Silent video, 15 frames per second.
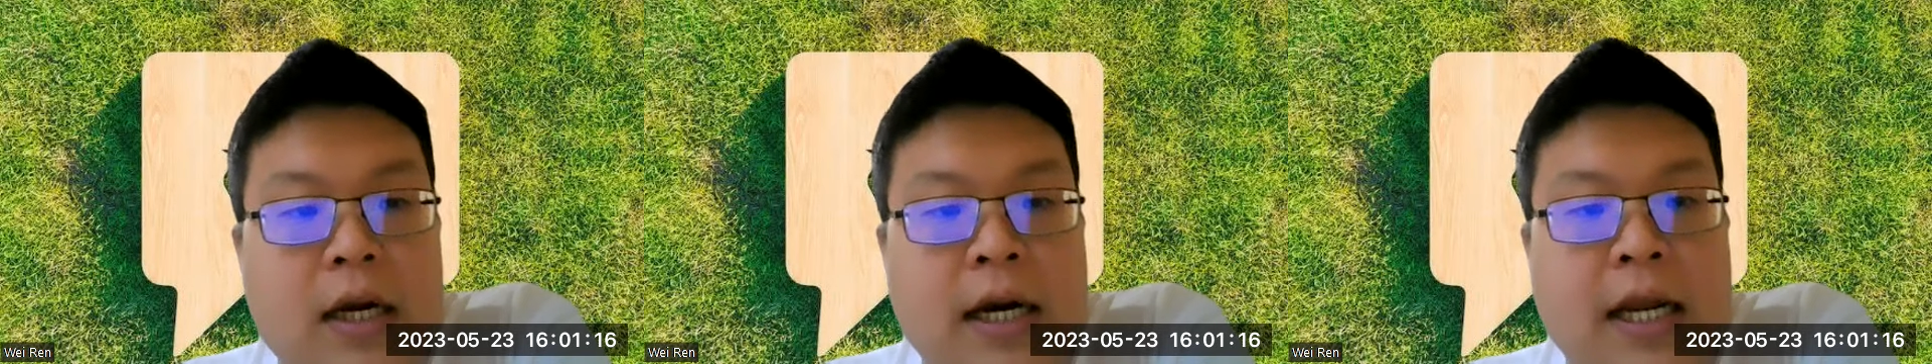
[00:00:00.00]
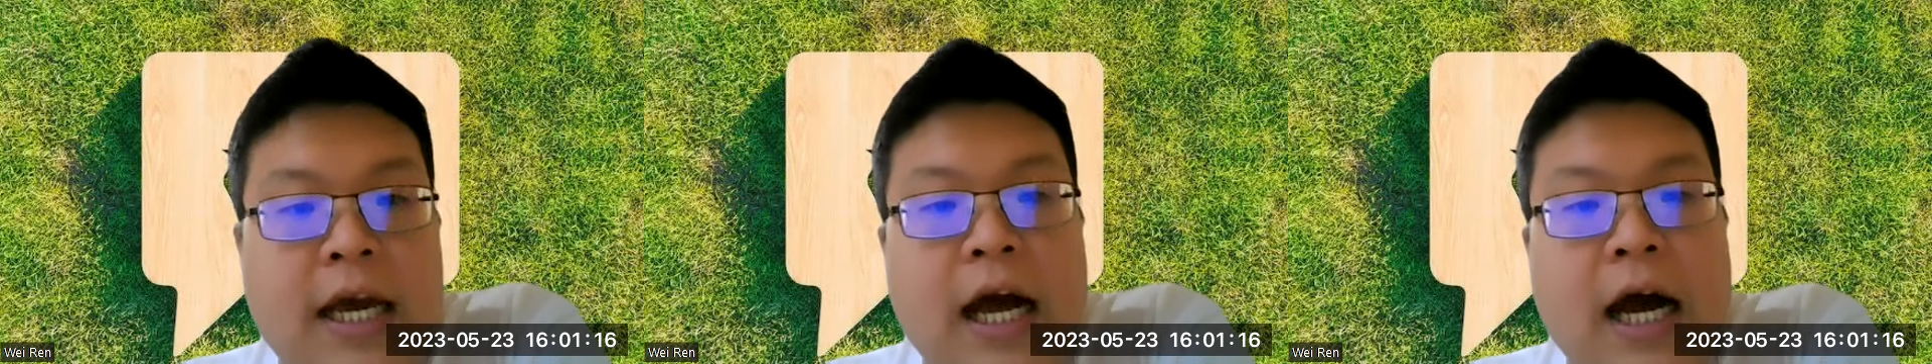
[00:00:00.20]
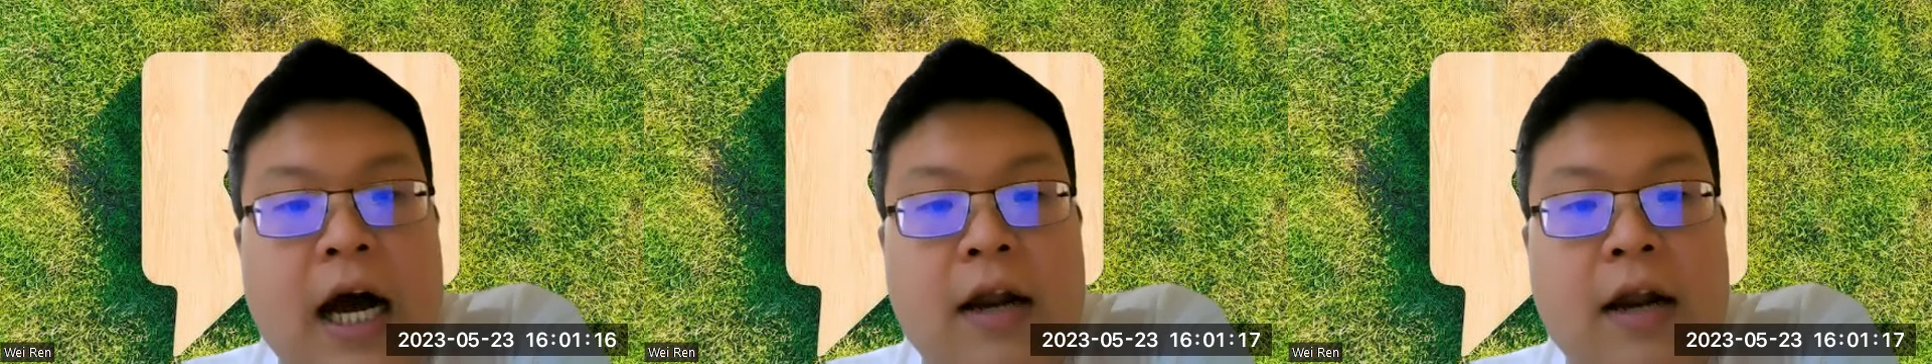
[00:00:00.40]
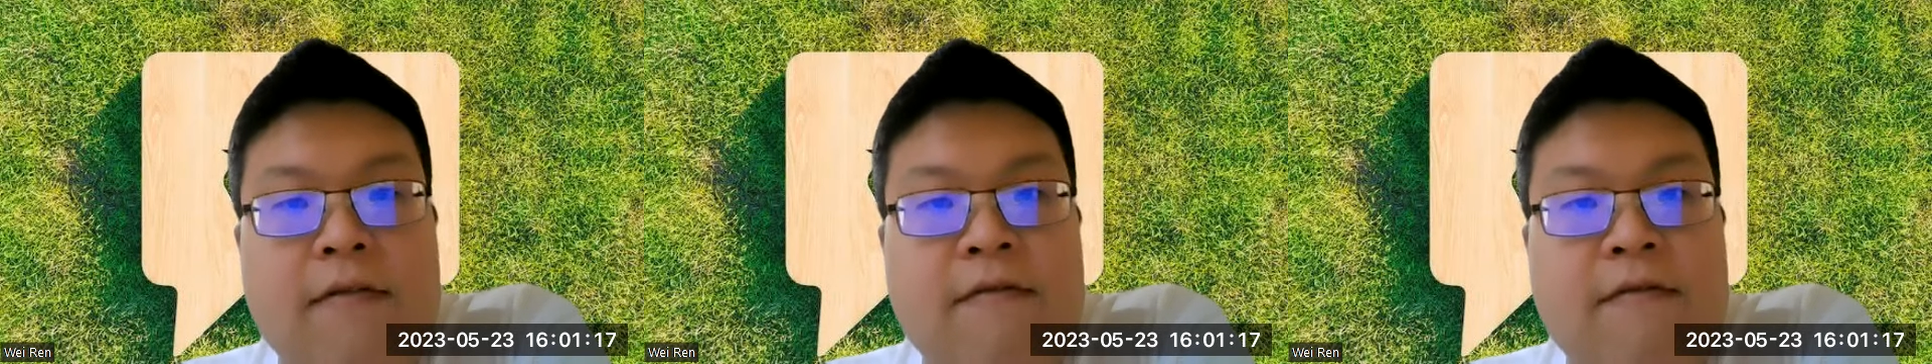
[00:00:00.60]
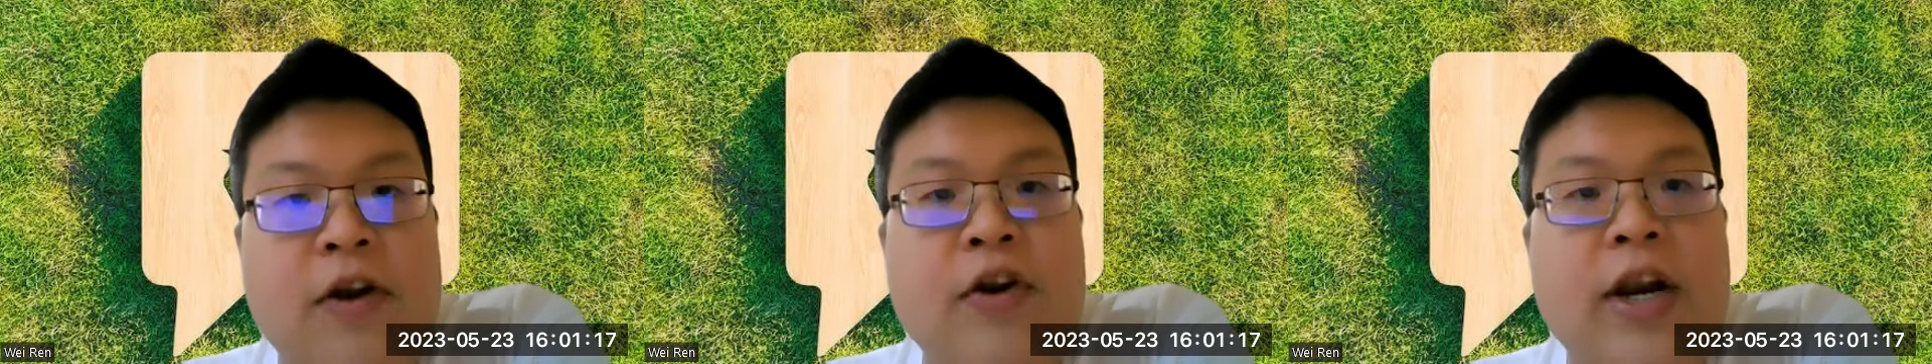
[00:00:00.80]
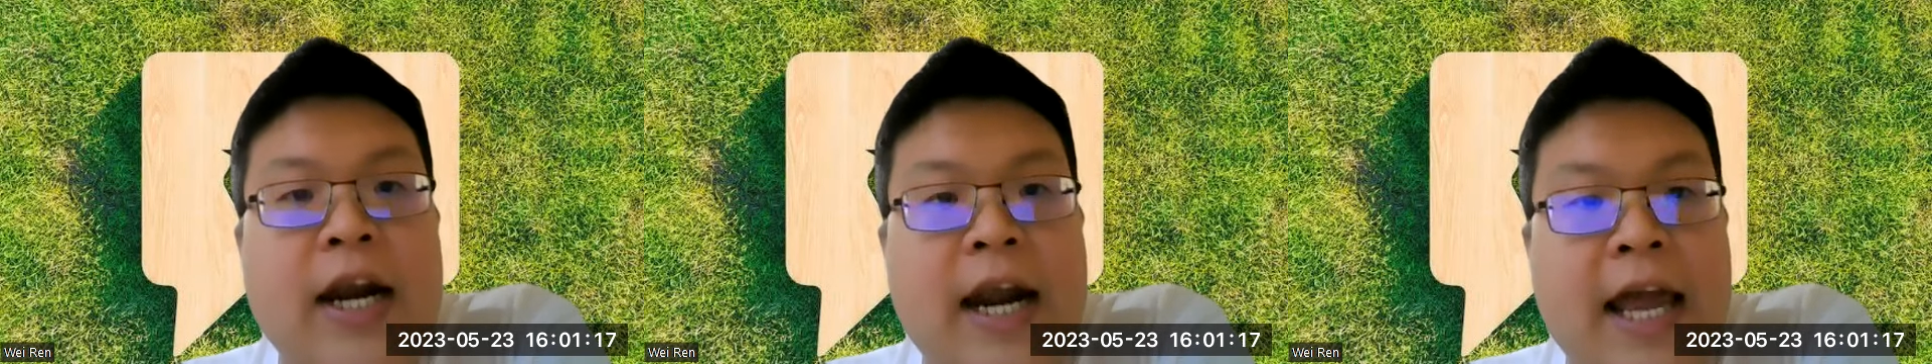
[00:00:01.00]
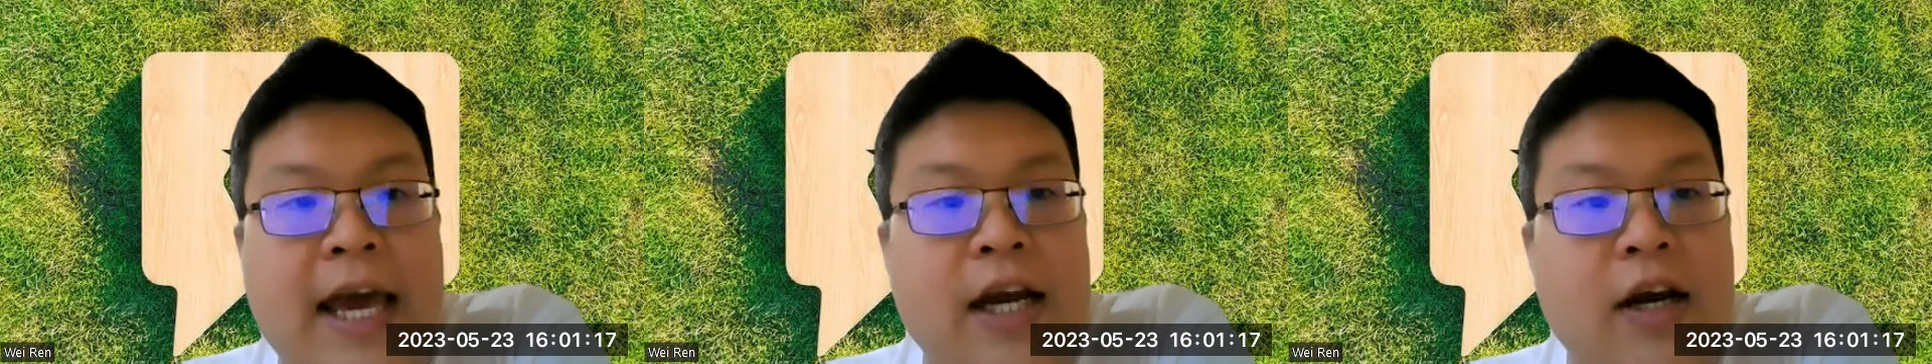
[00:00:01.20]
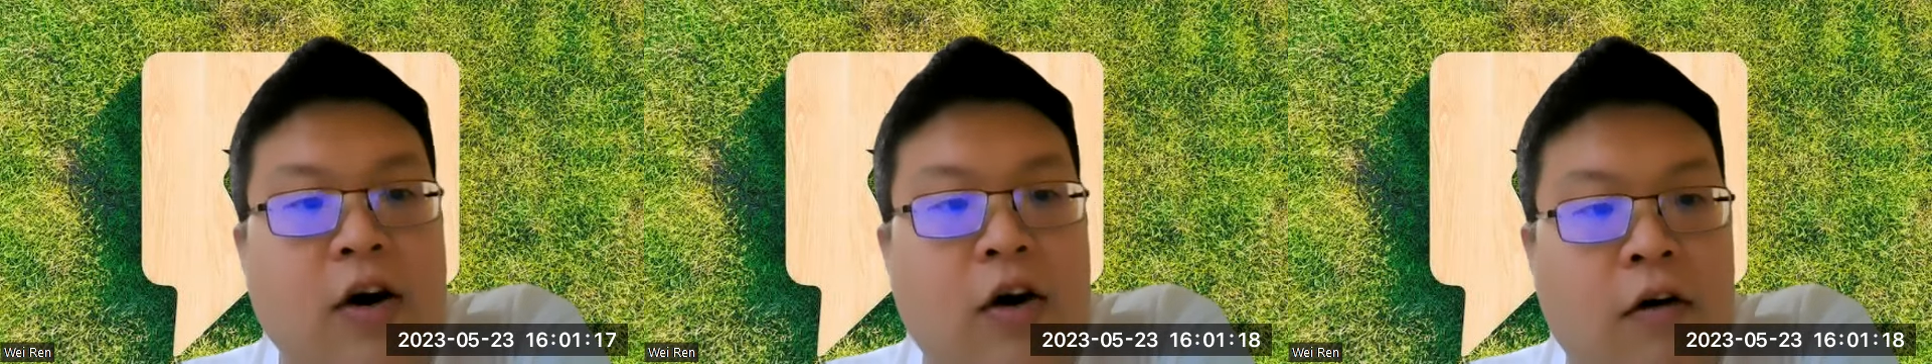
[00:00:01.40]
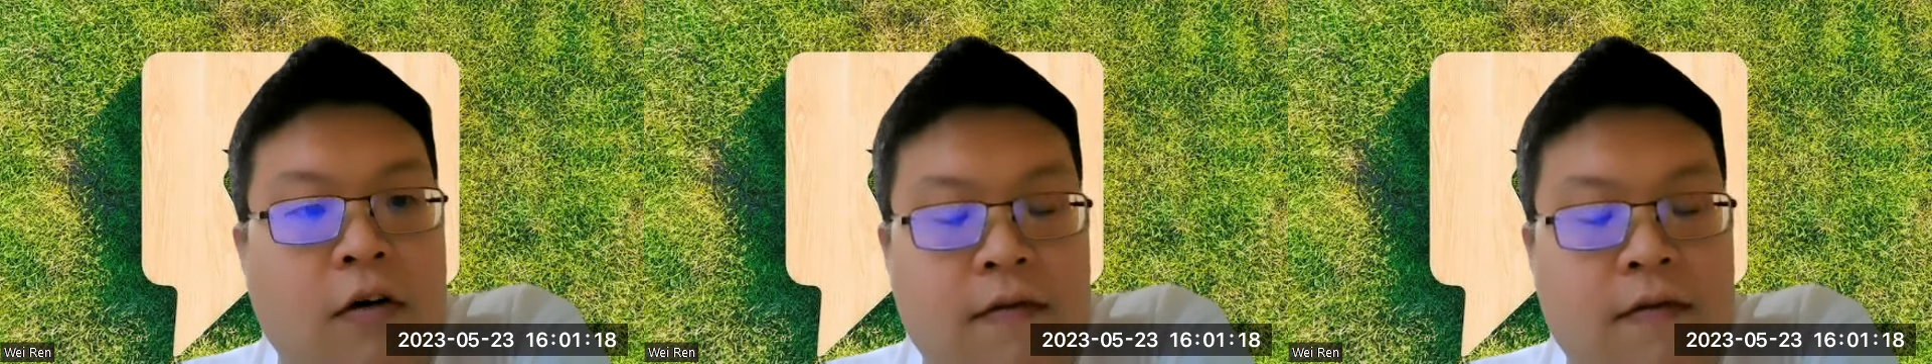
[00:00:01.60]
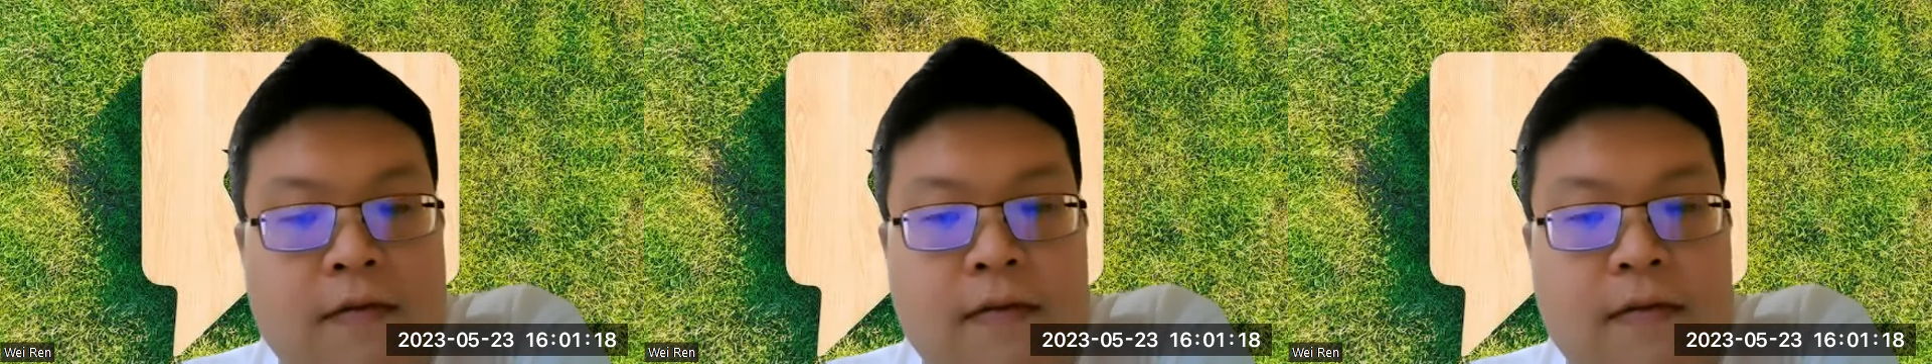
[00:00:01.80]
there are very lack
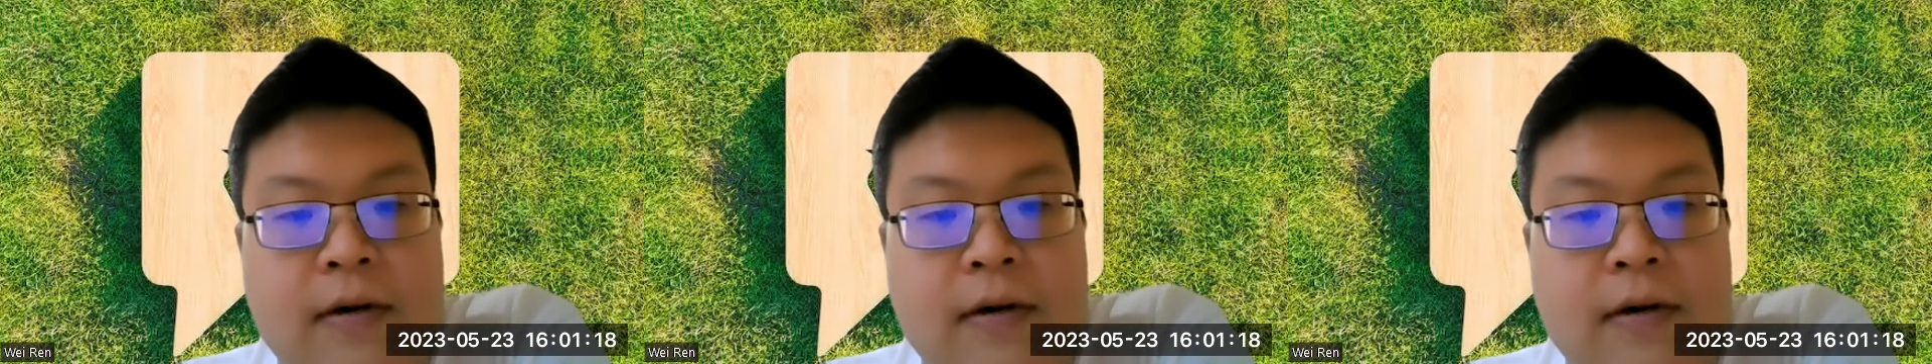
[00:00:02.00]
of